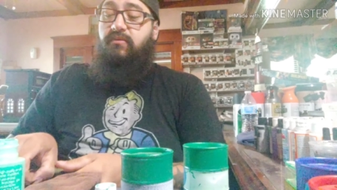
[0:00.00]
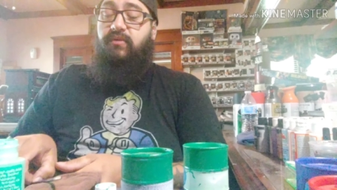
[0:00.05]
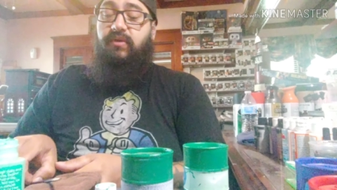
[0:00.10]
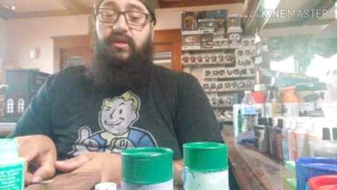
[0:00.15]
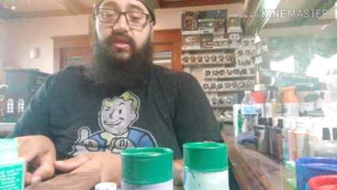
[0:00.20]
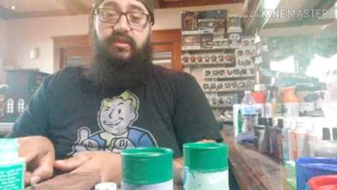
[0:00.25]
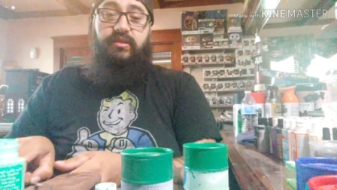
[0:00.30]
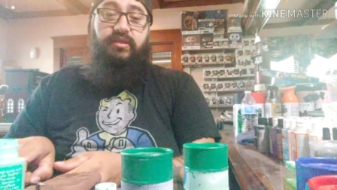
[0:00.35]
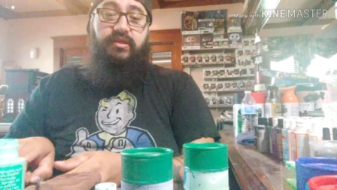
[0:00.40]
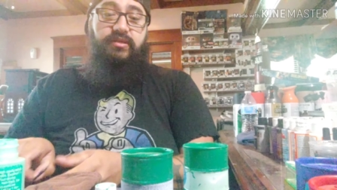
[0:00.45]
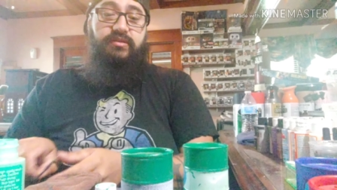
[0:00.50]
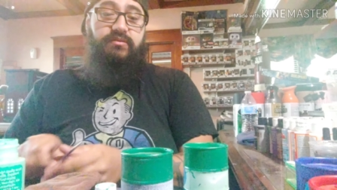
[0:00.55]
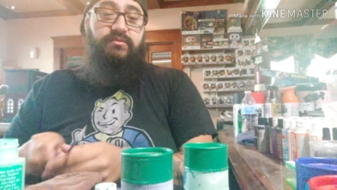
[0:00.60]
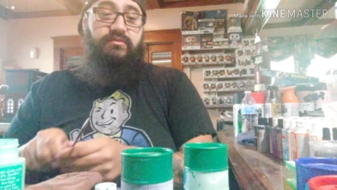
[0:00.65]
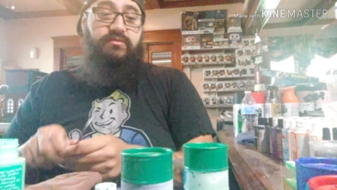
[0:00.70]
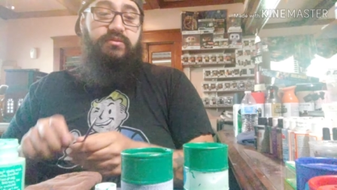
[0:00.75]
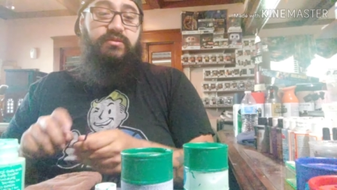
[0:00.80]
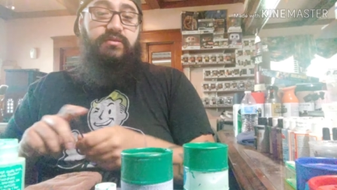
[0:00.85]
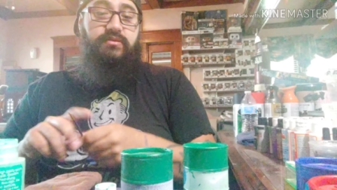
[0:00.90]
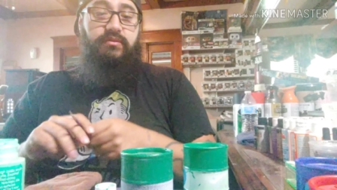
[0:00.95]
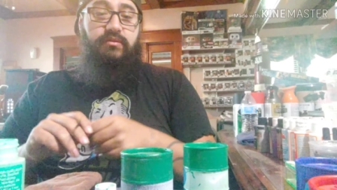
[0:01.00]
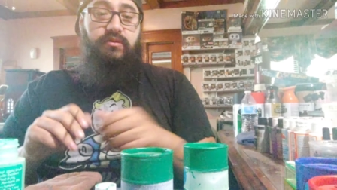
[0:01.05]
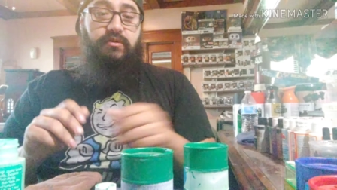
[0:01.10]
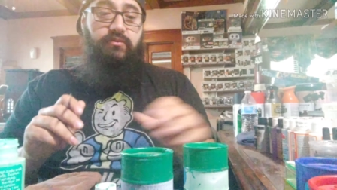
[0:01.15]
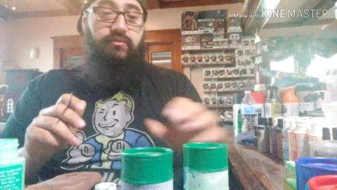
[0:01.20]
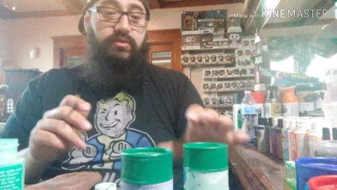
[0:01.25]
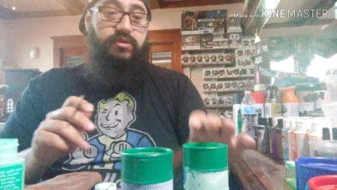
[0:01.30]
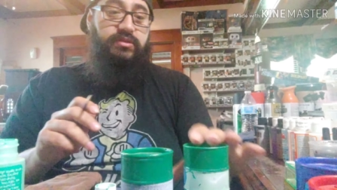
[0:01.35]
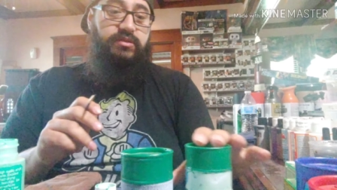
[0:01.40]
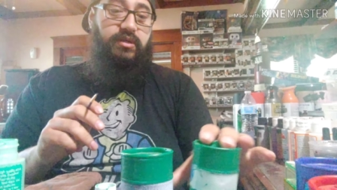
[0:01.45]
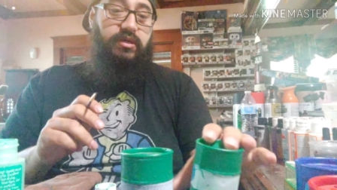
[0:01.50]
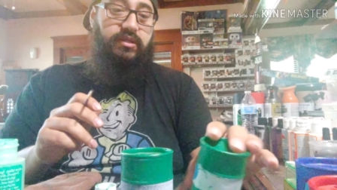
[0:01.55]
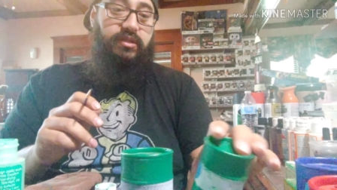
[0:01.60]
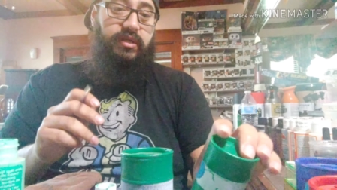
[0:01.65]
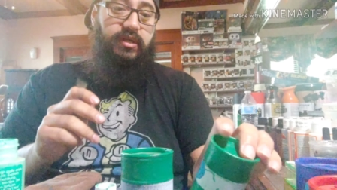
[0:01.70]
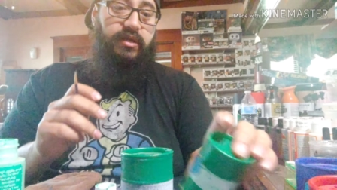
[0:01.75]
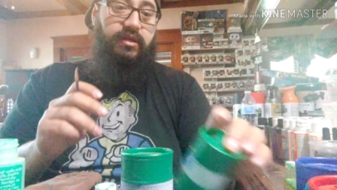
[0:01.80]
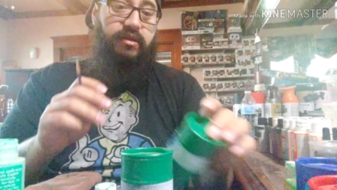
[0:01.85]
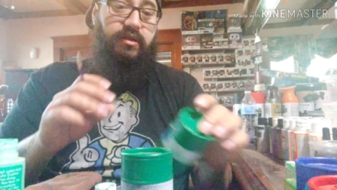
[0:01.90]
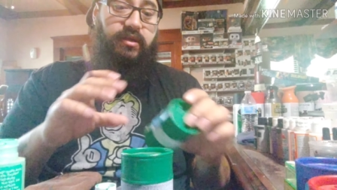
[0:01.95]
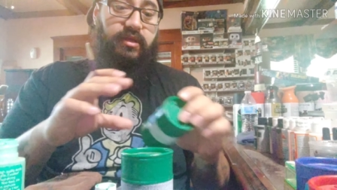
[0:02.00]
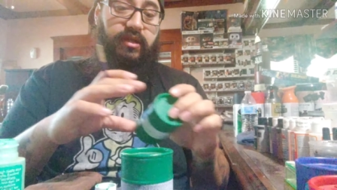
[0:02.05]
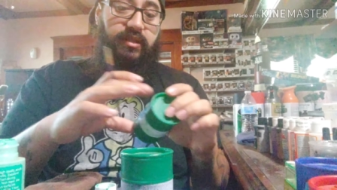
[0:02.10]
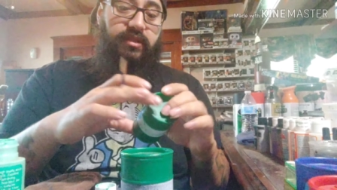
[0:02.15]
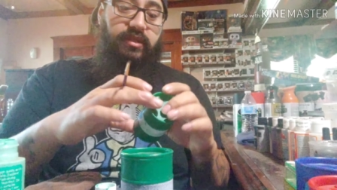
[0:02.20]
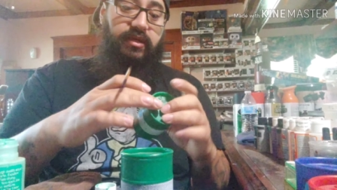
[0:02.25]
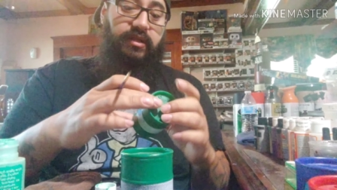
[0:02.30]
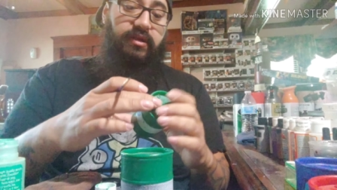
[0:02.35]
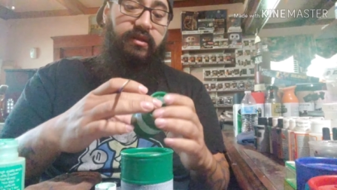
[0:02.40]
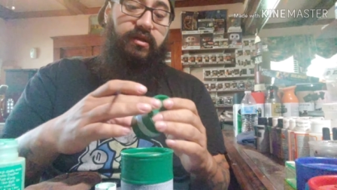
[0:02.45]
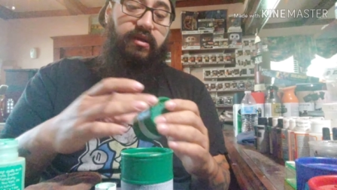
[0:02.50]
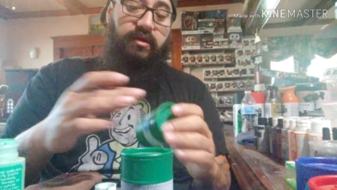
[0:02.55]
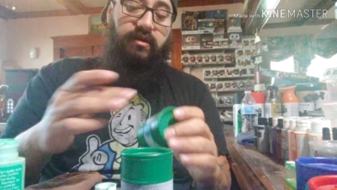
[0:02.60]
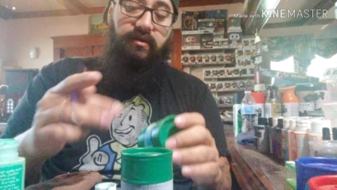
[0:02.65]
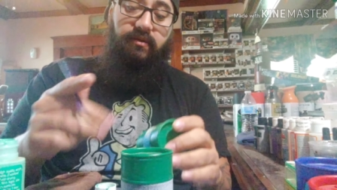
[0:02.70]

We can get these little ones on there and then